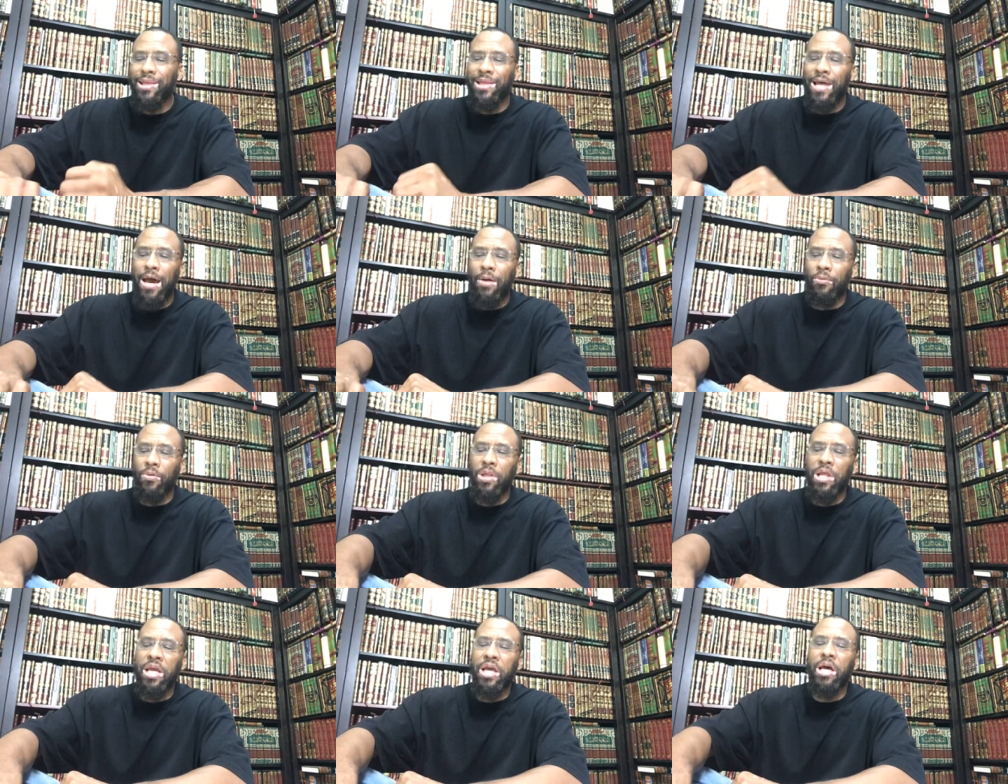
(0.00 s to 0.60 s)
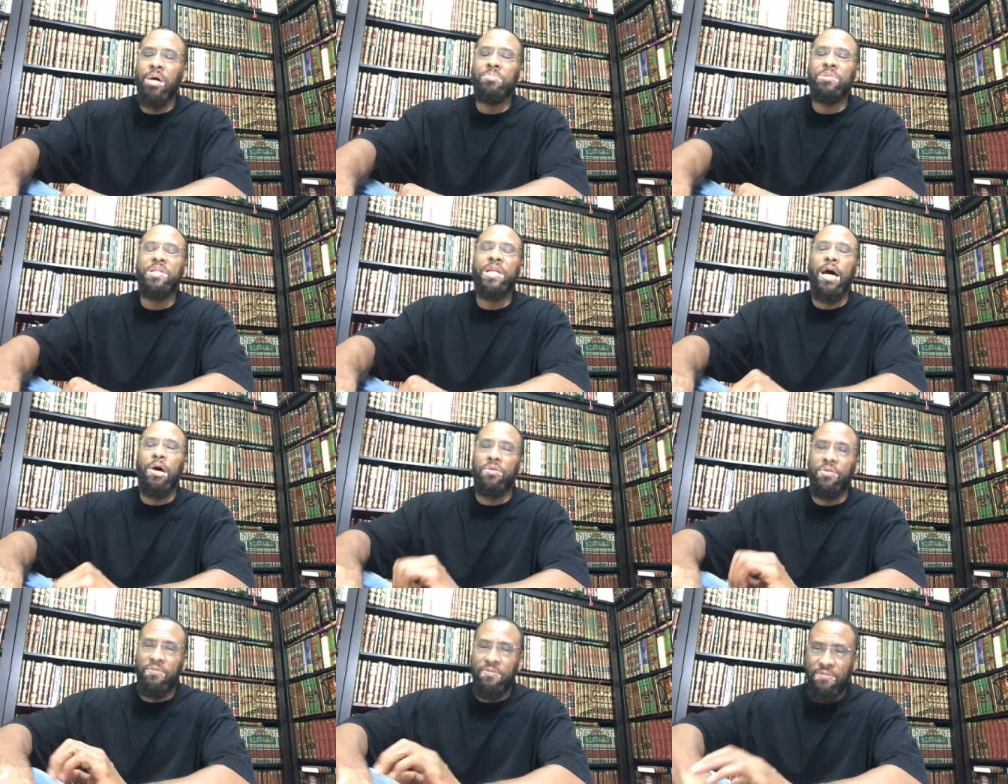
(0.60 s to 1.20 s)
I think that really
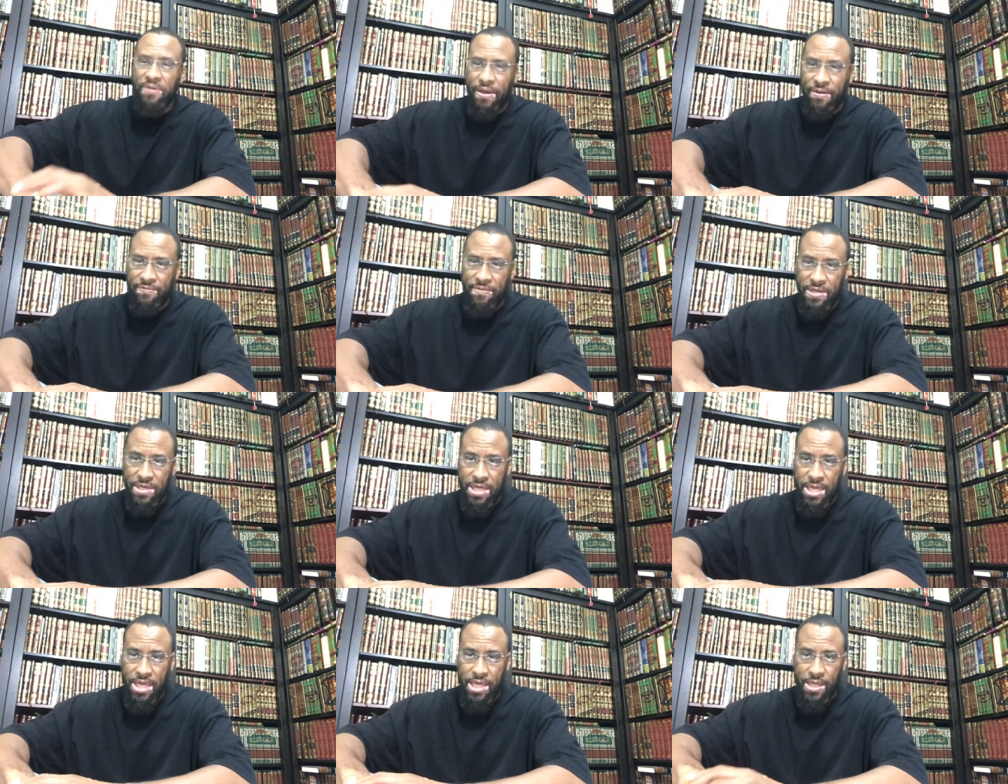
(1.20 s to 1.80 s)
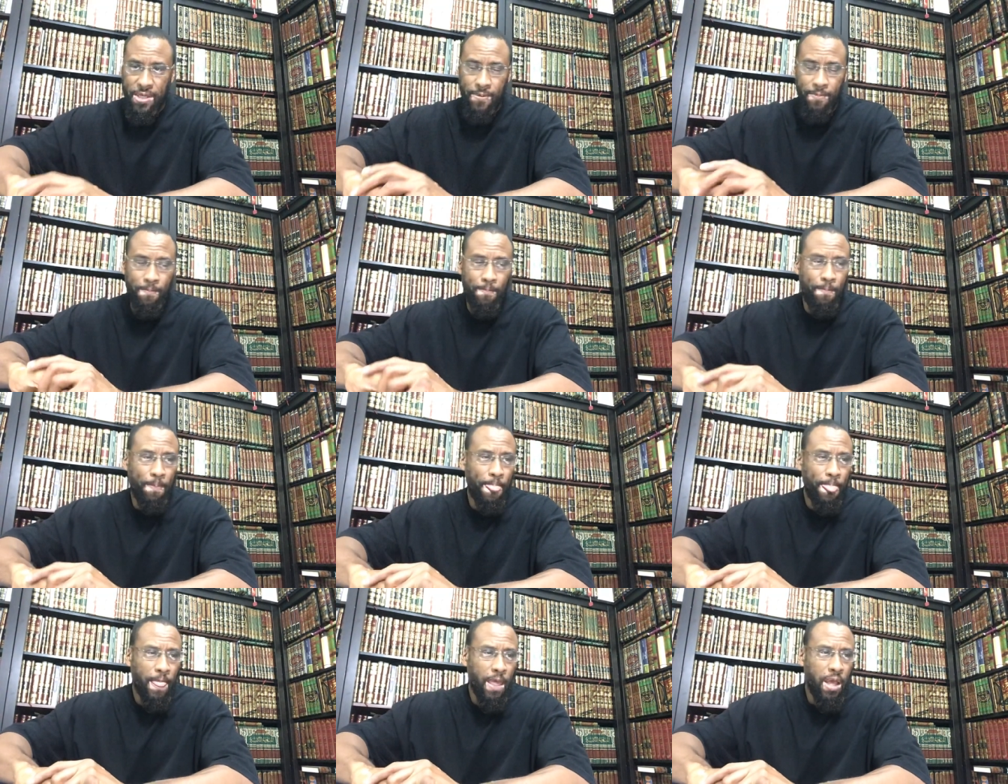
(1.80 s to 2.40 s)
comes down to fiqh fi deen,
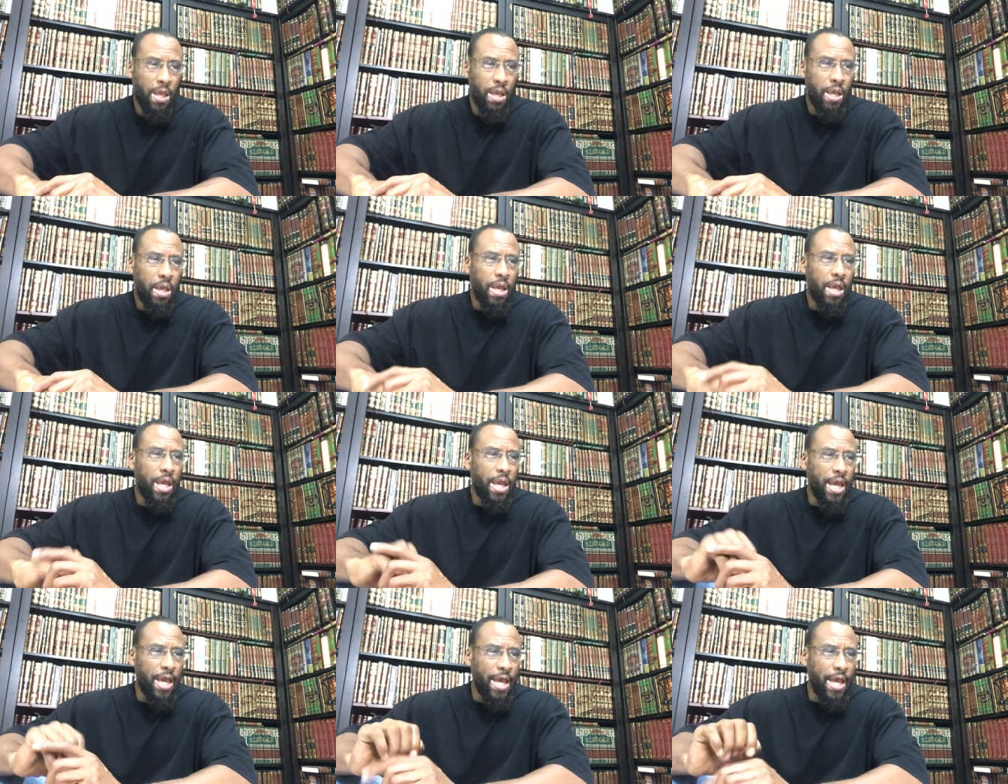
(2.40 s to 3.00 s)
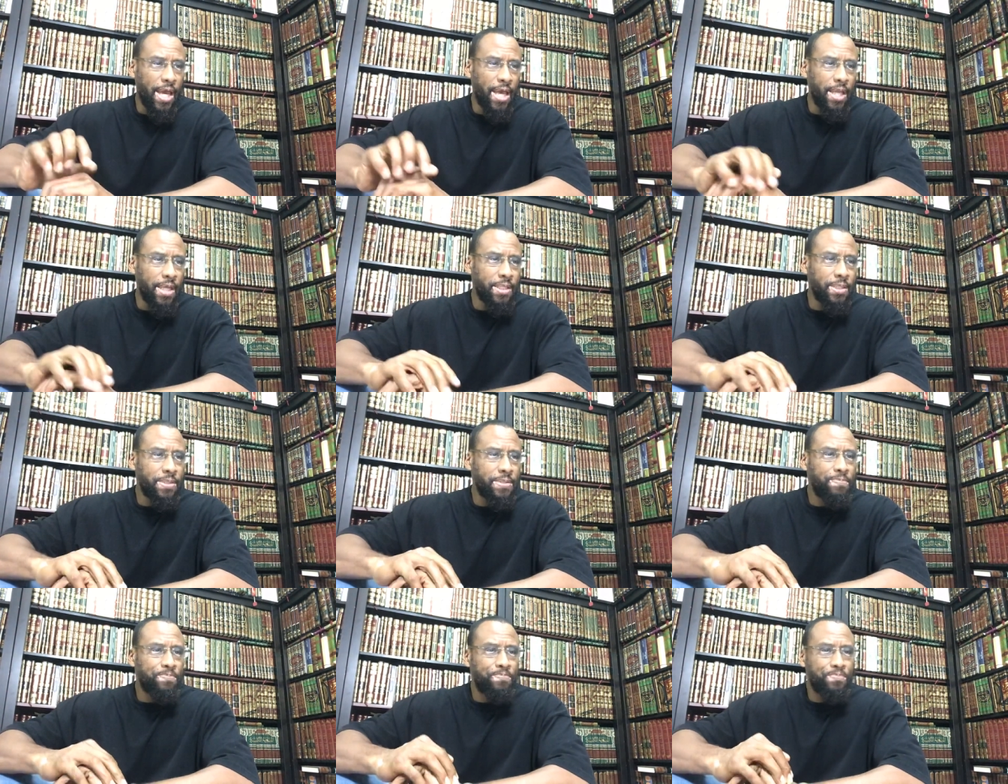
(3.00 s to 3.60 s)

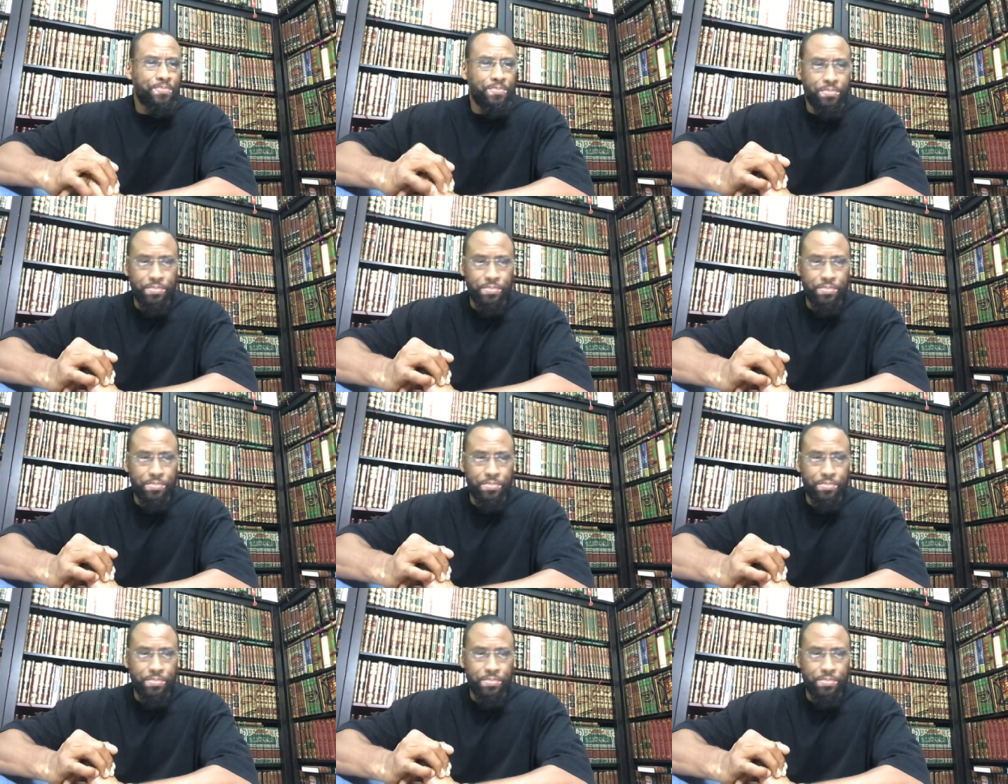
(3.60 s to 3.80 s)
and,